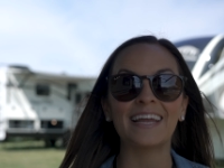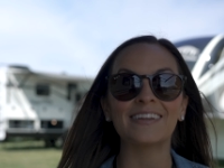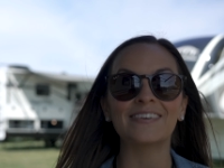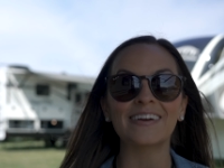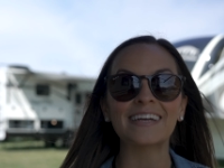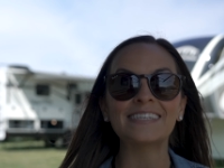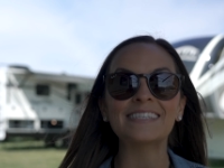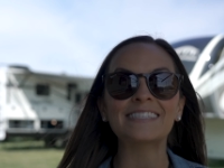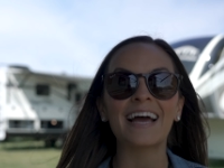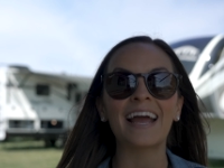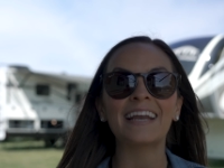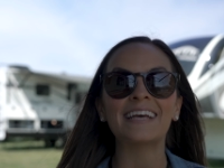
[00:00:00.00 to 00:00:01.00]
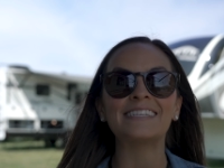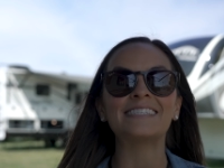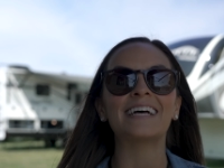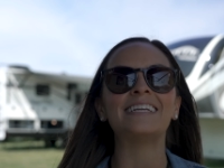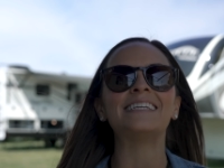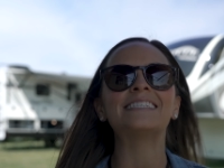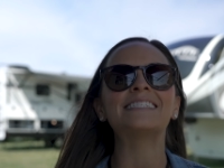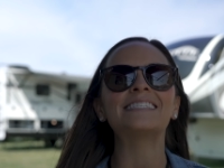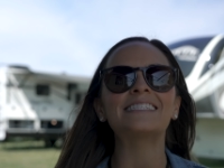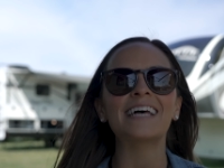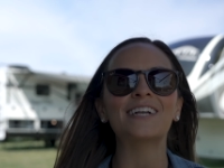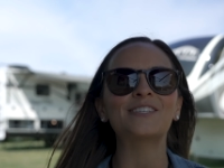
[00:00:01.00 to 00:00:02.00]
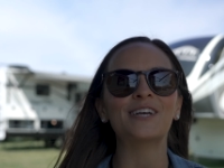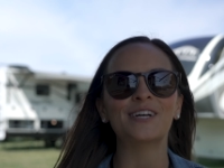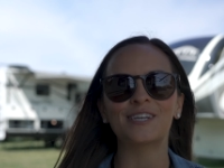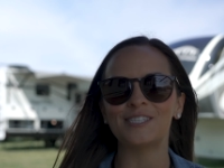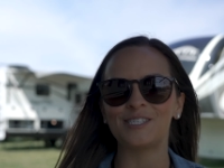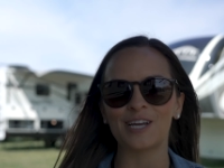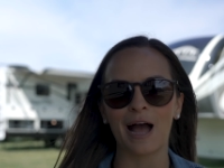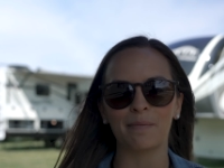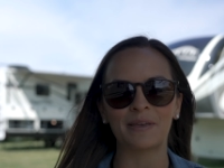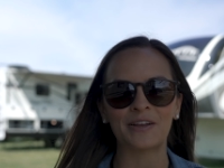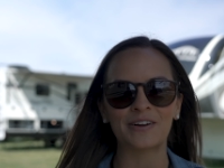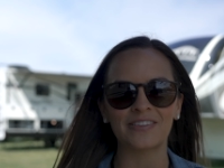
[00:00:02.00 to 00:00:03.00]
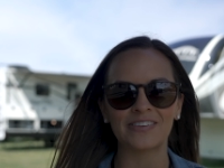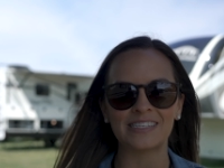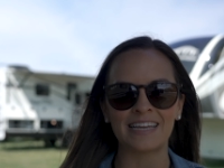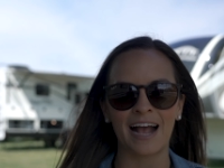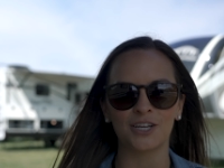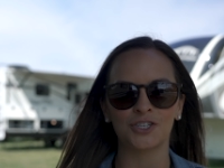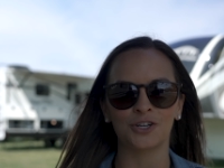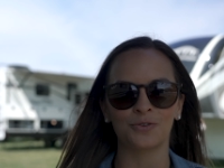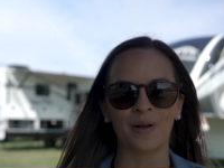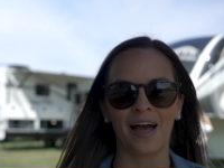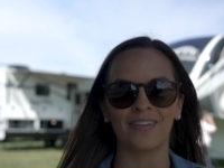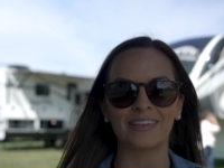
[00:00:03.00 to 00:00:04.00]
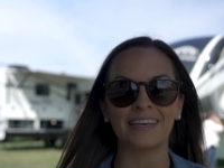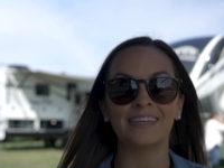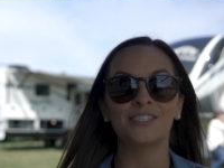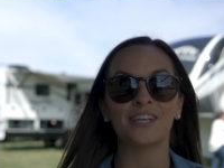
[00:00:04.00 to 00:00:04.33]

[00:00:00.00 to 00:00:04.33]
And Grand Design has done such a good job here at this national rally,